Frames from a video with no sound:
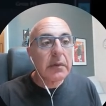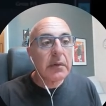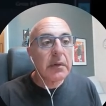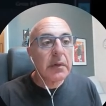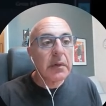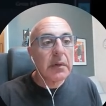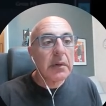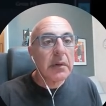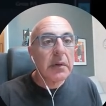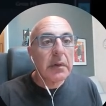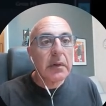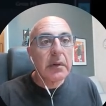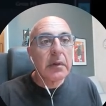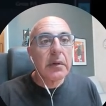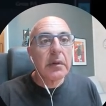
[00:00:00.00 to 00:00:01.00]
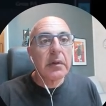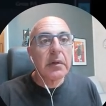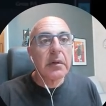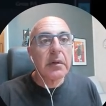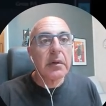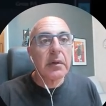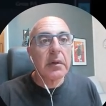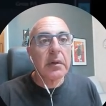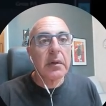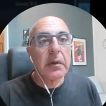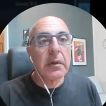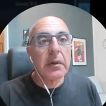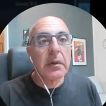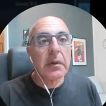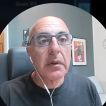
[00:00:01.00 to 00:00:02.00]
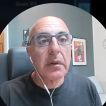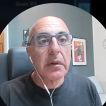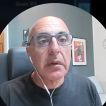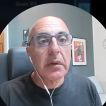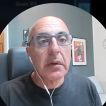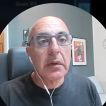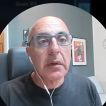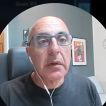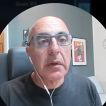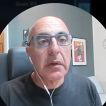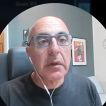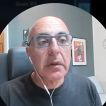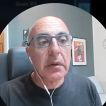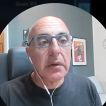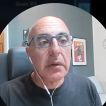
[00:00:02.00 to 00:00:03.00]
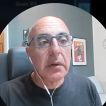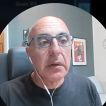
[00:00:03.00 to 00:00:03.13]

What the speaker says: Nobody speaks.